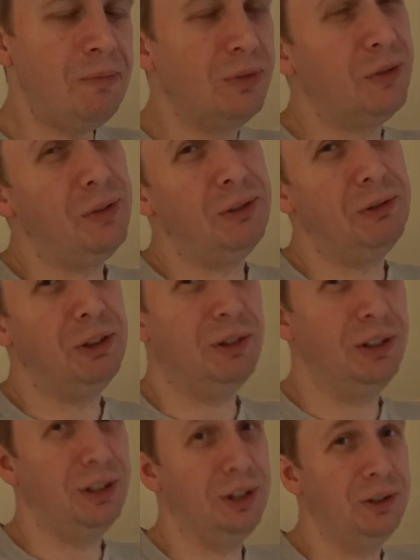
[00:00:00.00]
It's very dry
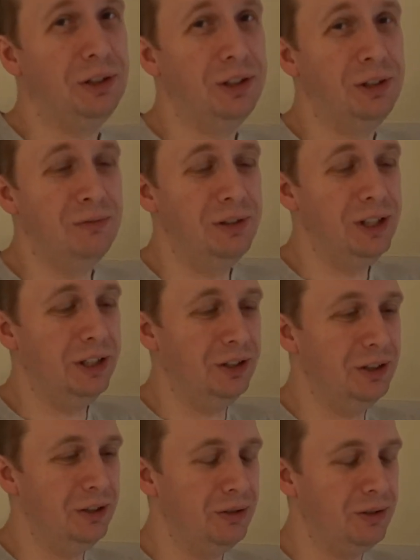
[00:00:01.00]
toast, you really could
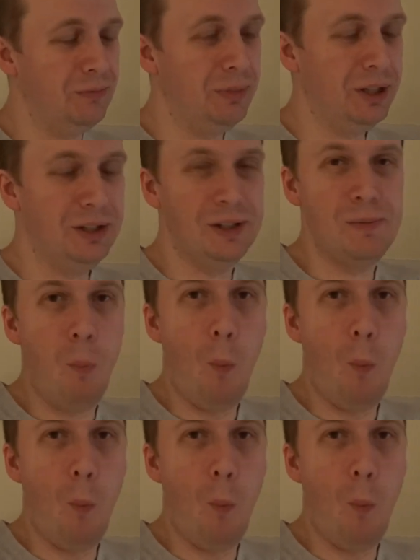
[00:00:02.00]
do with some butter.